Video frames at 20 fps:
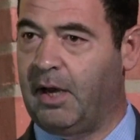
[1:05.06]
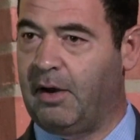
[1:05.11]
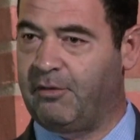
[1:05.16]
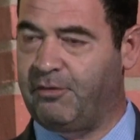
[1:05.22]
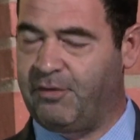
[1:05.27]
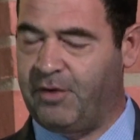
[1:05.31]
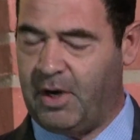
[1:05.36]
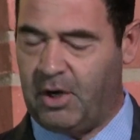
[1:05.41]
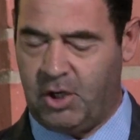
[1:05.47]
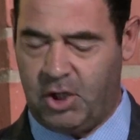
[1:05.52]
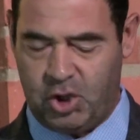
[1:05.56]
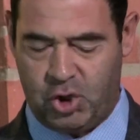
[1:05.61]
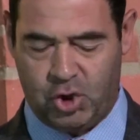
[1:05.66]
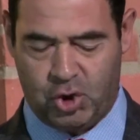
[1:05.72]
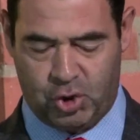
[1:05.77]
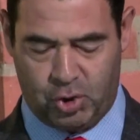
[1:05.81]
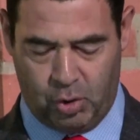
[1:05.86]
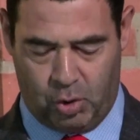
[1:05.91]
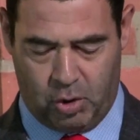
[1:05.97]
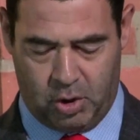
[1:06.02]
A very
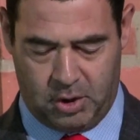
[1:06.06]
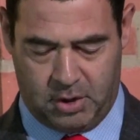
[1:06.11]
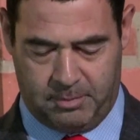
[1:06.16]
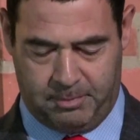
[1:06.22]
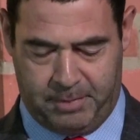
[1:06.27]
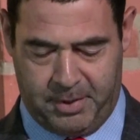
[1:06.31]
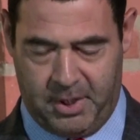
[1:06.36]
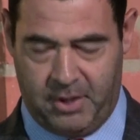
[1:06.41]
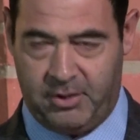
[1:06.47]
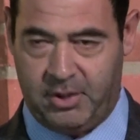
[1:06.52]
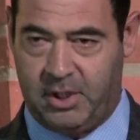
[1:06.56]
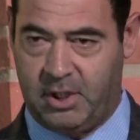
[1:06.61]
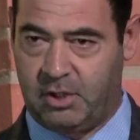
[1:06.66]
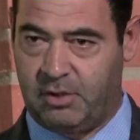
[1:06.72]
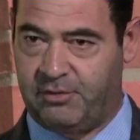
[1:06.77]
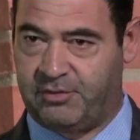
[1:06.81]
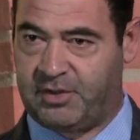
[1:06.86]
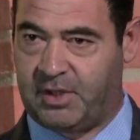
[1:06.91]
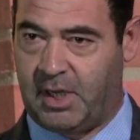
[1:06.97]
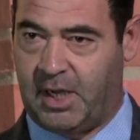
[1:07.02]
short
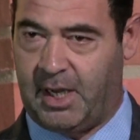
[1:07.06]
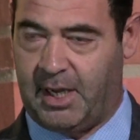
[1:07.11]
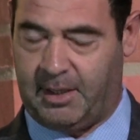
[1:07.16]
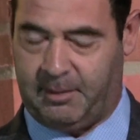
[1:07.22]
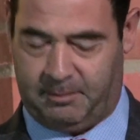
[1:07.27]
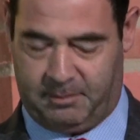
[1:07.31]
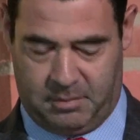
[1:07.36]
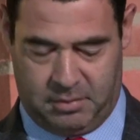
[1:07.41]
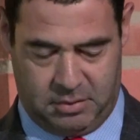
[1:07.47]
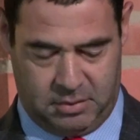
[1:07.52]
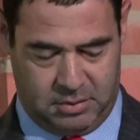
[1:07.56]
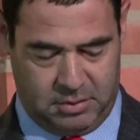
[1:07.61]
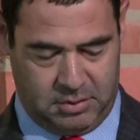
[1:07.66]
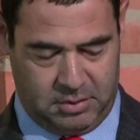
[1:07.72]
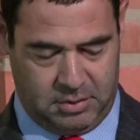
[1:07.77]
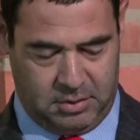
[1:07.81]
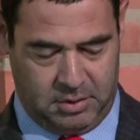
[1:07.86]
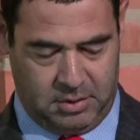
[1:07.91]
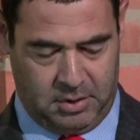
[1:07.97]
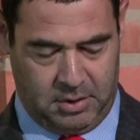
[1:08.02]
period of time.
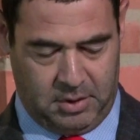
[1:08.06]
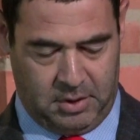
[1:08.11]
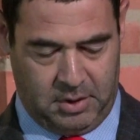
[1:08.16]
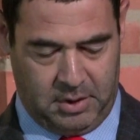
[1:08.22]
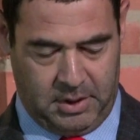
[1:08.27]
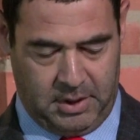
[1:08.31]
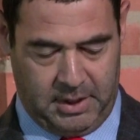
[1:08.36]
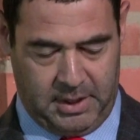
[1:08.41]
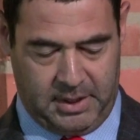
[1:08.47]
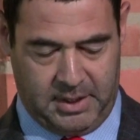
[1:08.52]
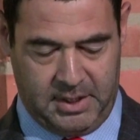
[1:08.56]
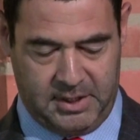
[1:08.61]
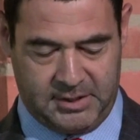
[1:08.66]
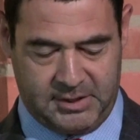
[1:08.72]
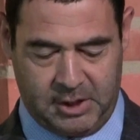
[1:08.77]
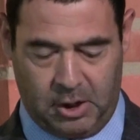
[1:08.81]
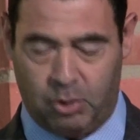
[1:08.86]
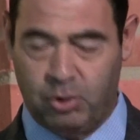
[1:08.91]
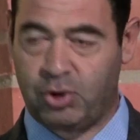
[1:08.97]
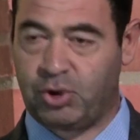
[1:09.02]
It
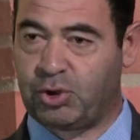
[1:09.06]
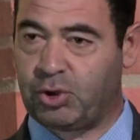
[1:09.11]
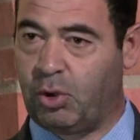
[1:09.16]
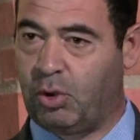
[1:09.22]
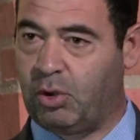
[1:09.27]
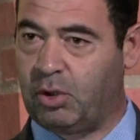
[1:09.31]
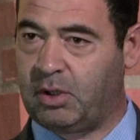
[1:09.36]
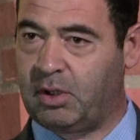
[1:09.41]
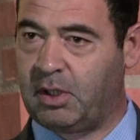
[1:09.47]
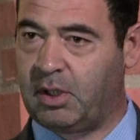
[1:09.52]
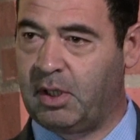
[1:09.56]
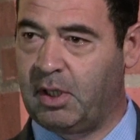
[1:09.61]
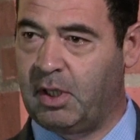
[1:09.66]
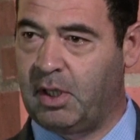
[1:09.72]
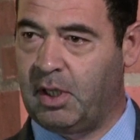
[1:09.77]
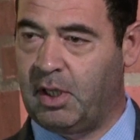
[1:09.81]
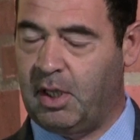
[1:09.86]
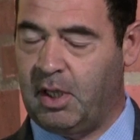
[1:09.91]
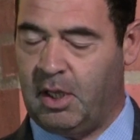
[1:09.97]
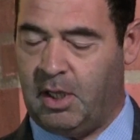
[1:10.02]
is so short
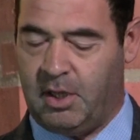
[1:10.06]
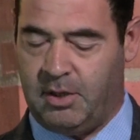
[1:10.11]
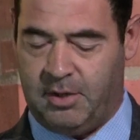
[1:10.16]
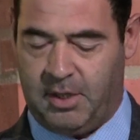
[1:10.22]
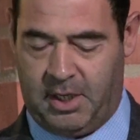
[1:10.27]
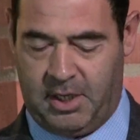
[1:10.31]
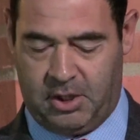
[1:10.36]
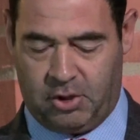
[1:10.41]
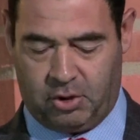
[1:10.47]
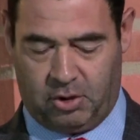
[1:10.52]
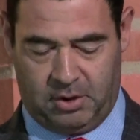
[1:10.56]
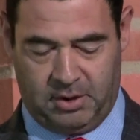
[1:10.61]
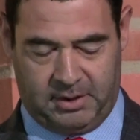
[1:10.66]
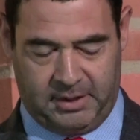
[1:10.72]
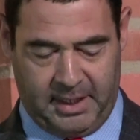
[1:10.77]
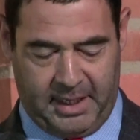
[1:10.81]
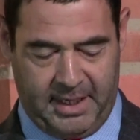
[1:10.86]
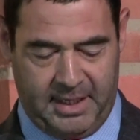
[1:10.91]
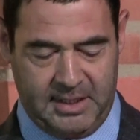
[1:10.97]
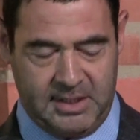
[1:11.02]
that it
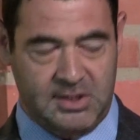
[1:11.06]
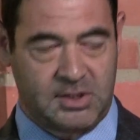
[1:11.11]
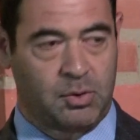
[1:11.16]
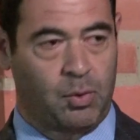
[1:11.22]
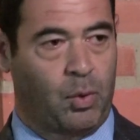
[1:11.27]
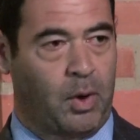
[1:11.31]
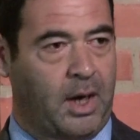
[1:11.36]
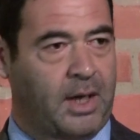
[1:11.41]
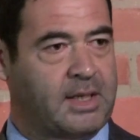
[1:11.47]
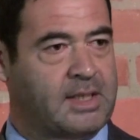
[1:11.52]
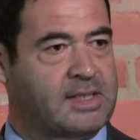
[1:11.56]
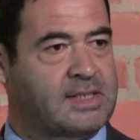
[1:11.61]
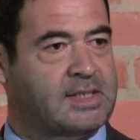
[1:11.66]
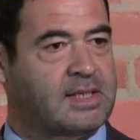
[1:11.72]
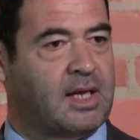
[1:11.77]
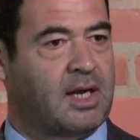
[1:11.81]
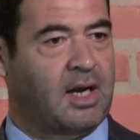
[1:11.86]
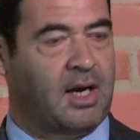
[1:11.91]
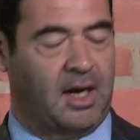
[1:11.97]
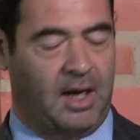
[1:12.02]
contains
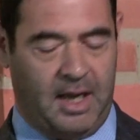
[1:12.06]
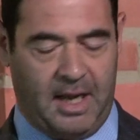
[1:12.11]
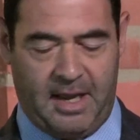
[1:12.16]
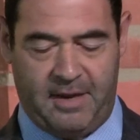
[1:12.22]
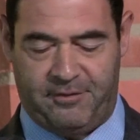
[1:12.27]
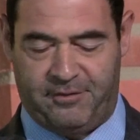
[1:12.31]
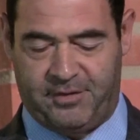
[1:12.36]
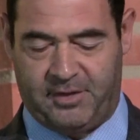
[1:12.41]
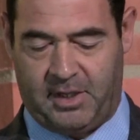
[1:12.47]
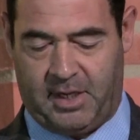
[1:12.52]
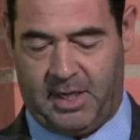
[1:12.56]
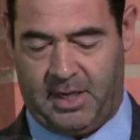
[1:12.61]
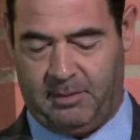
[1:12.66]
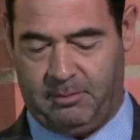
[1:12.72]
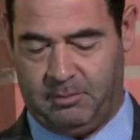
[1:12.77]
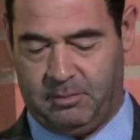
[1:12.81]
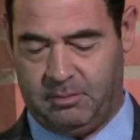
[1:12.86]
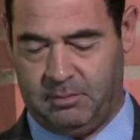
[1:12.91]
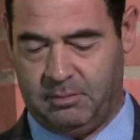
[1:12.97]
one's lifetime.